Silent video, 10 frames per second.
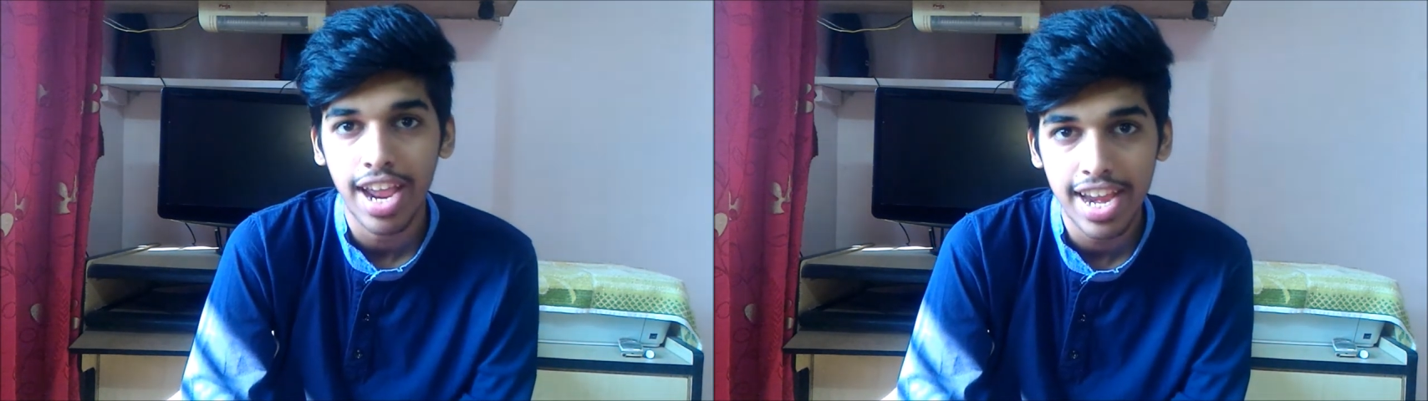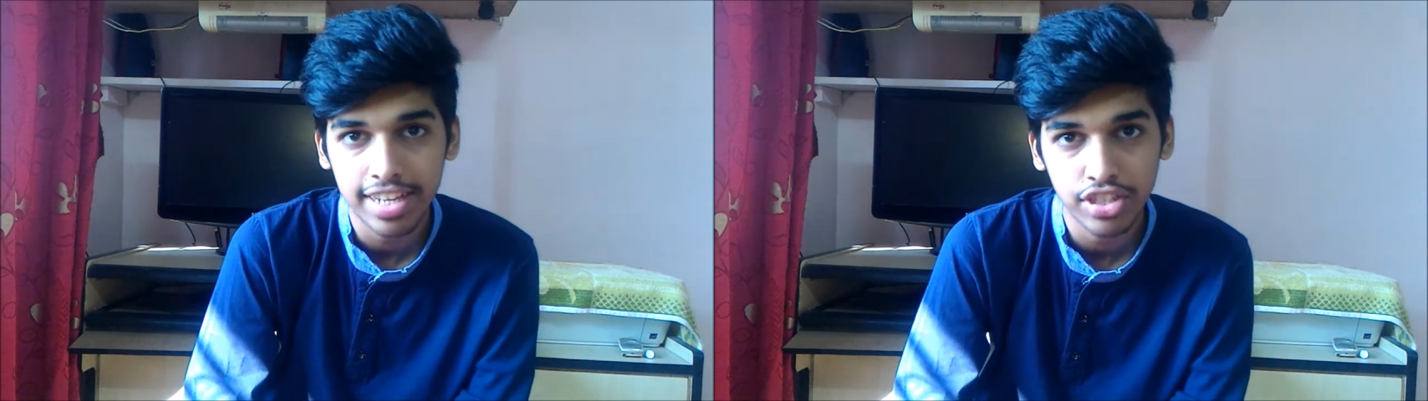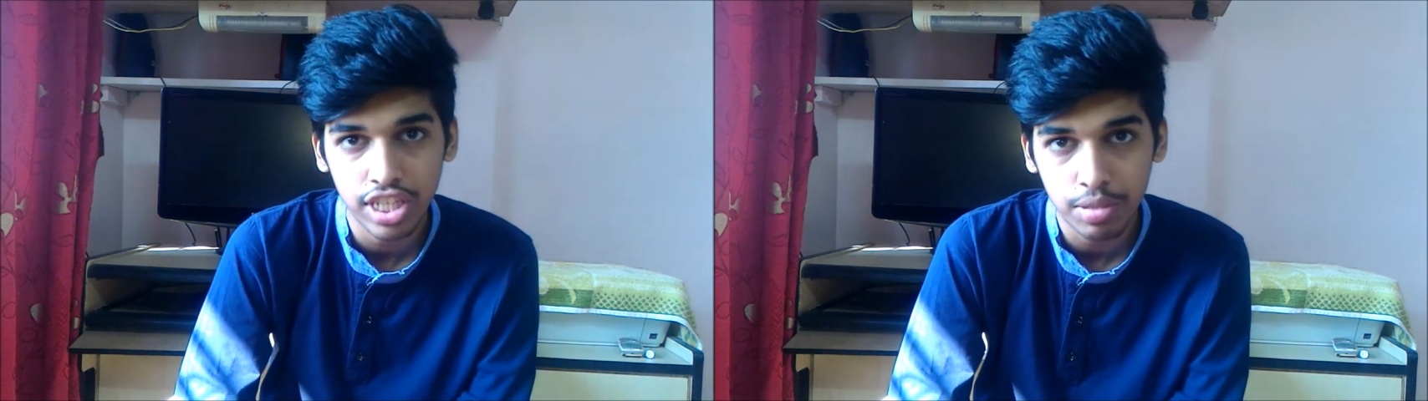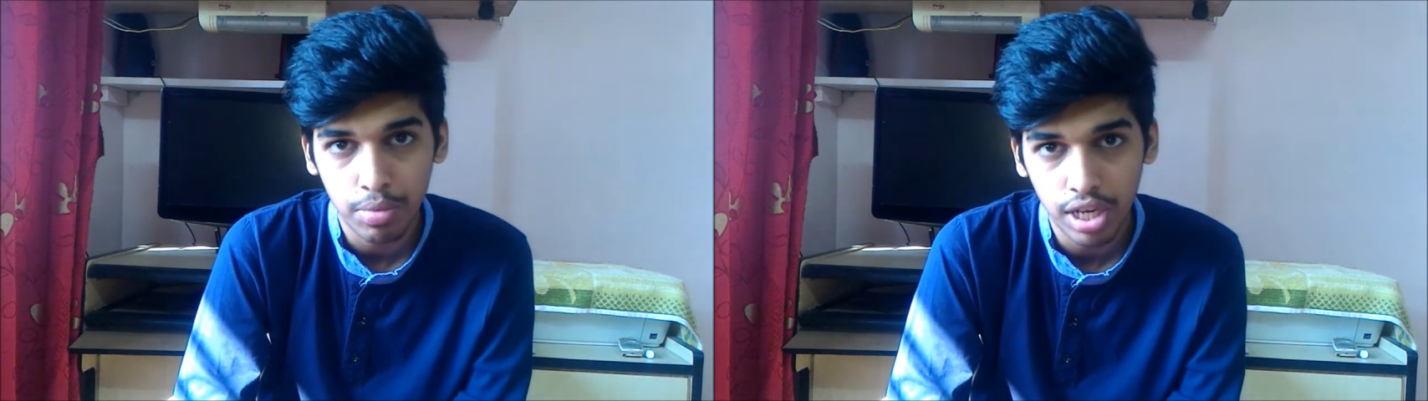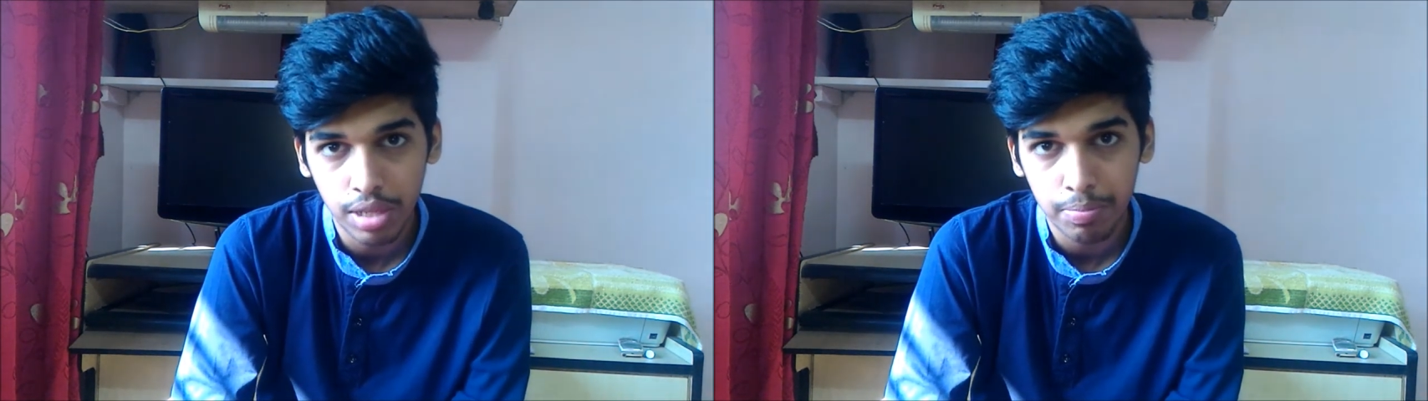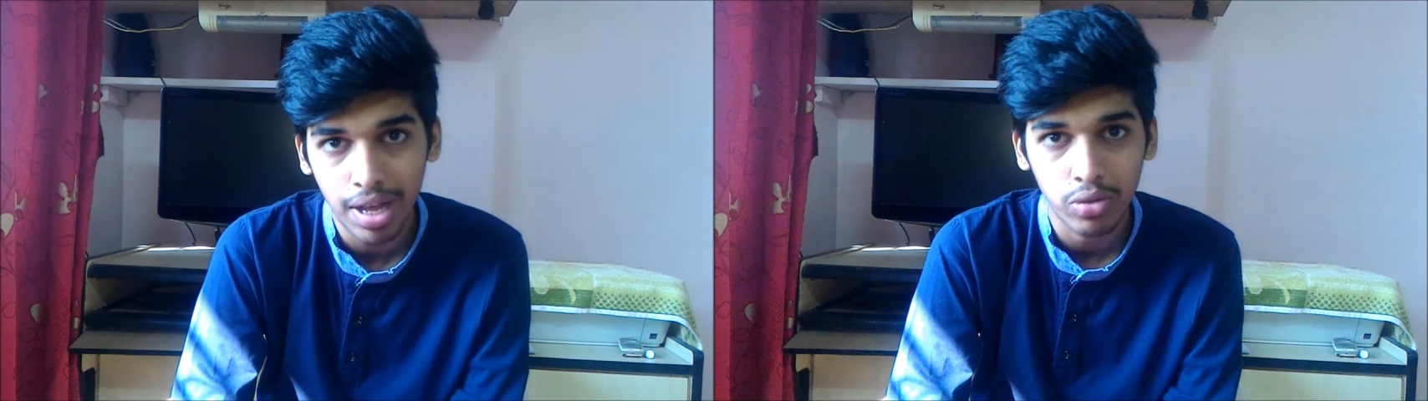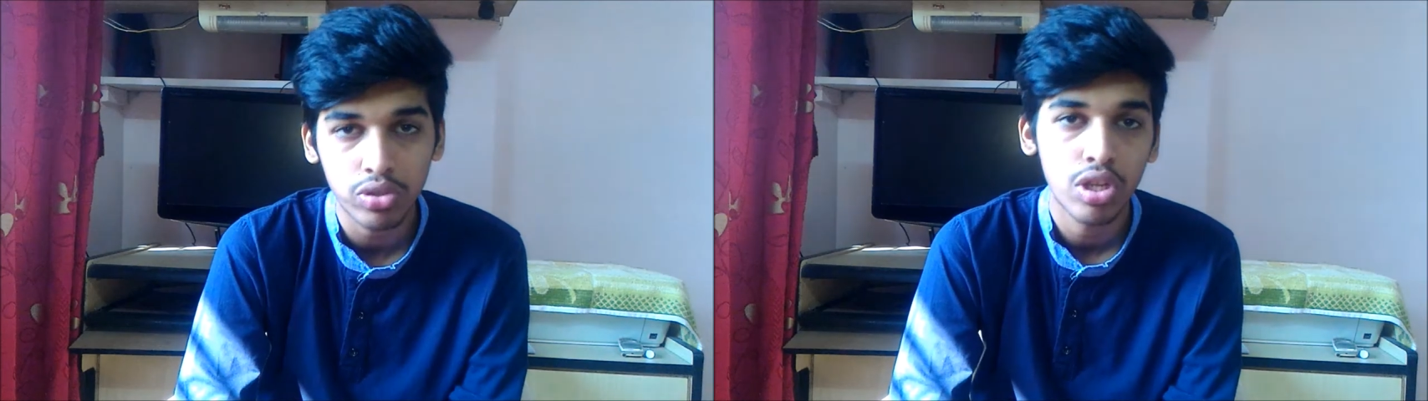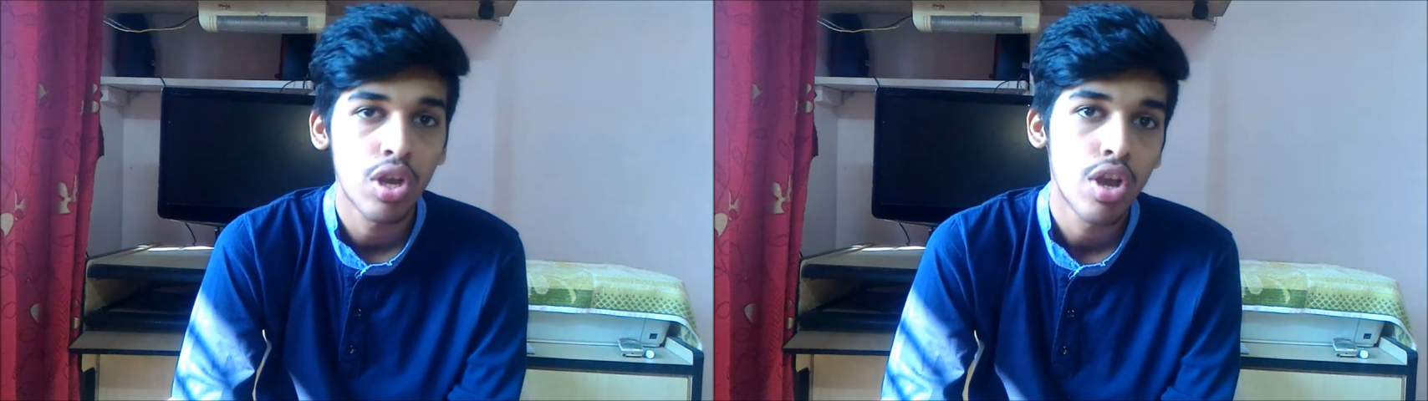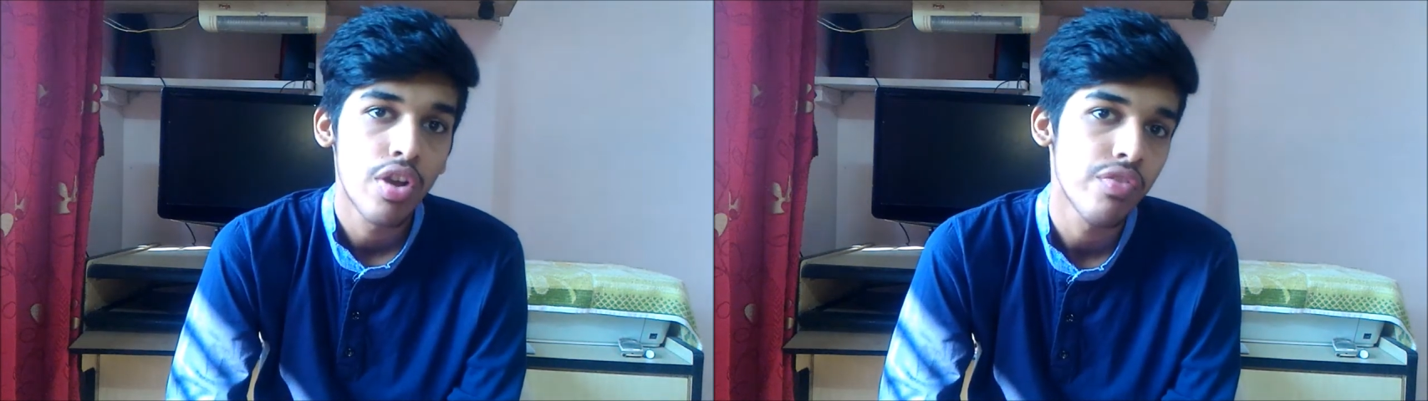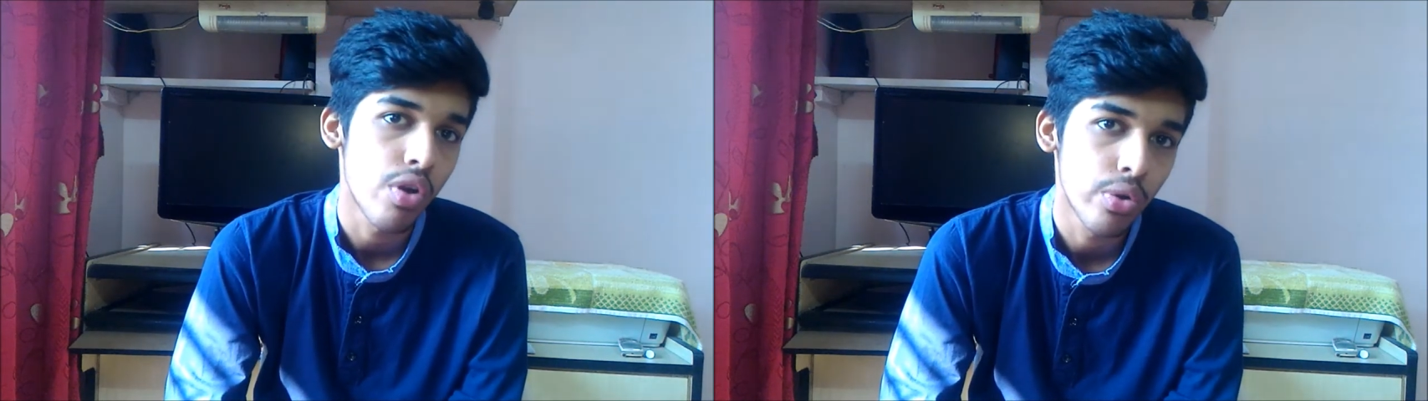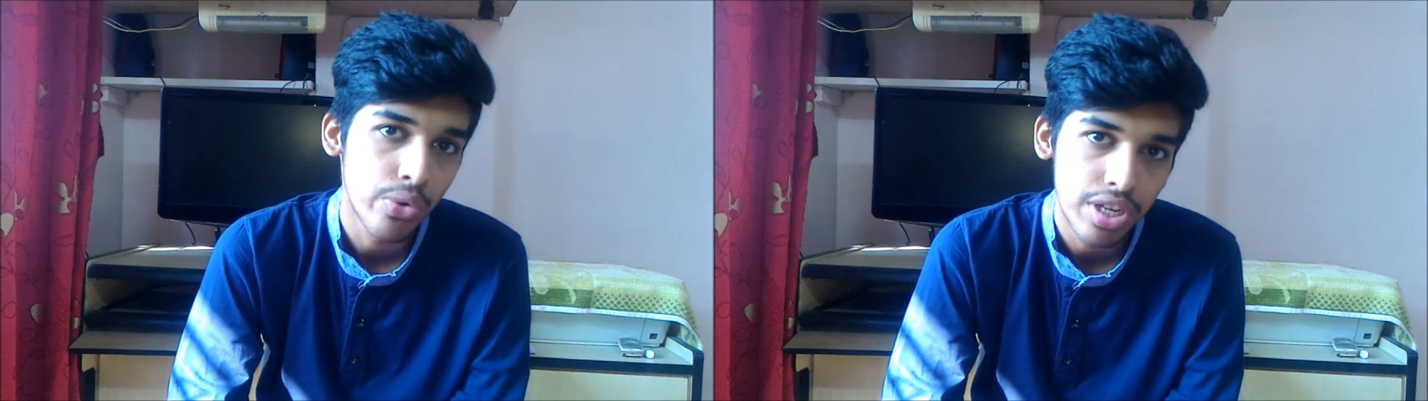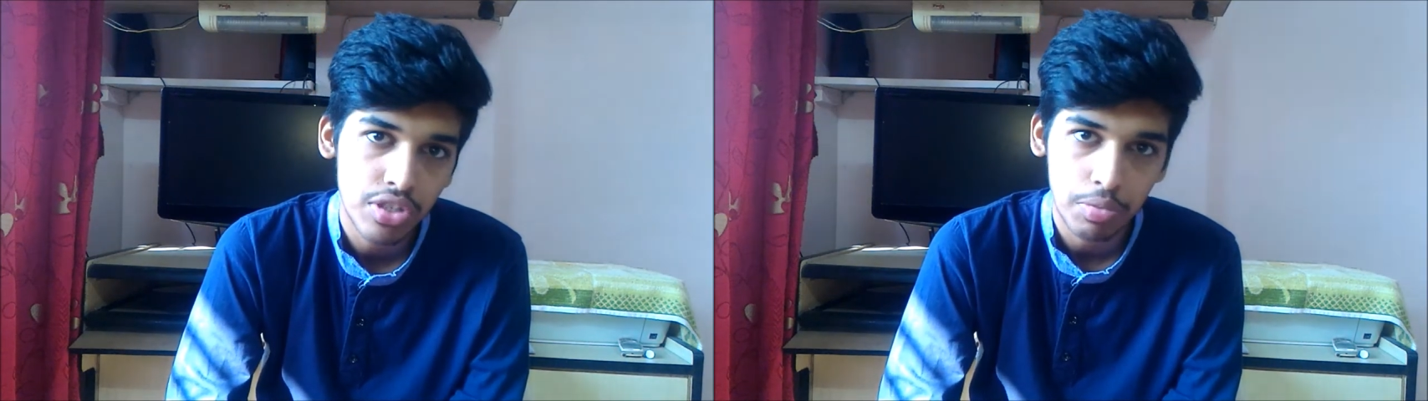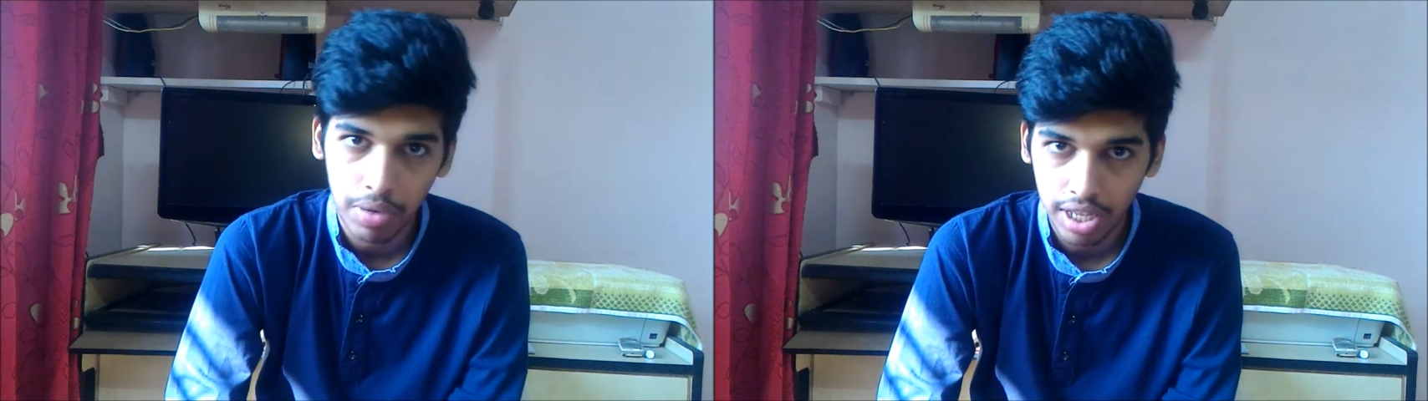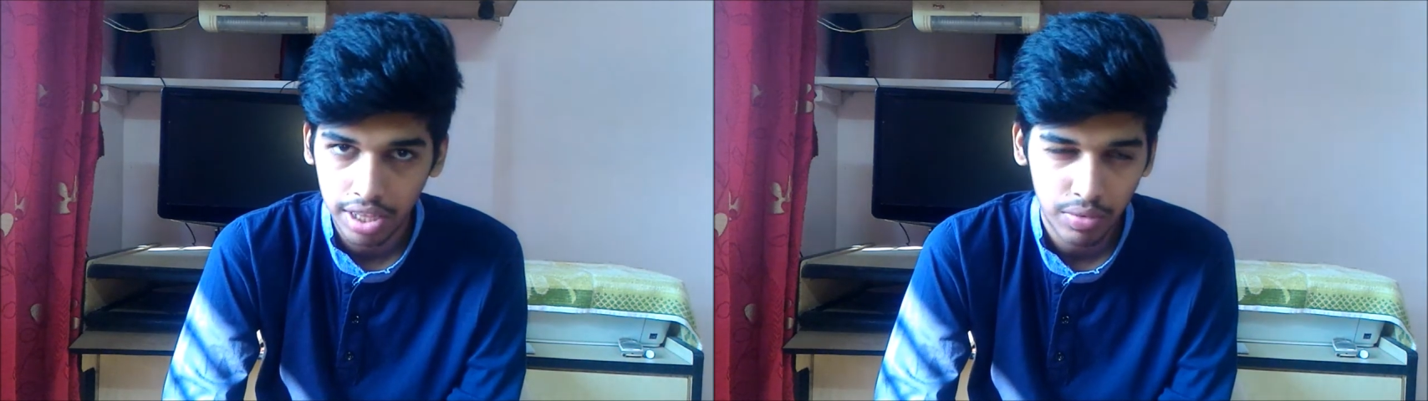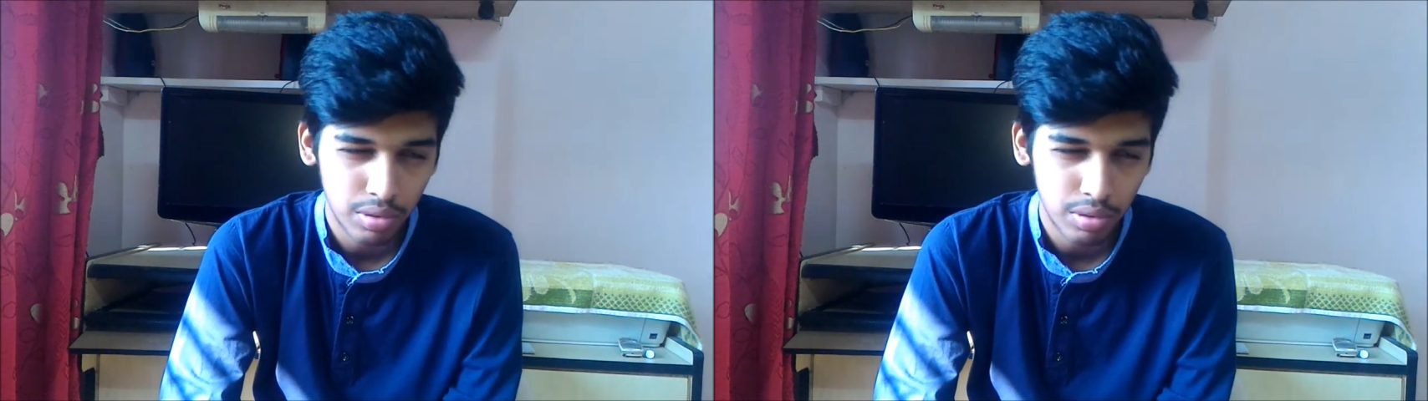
£86 million for Griezmann.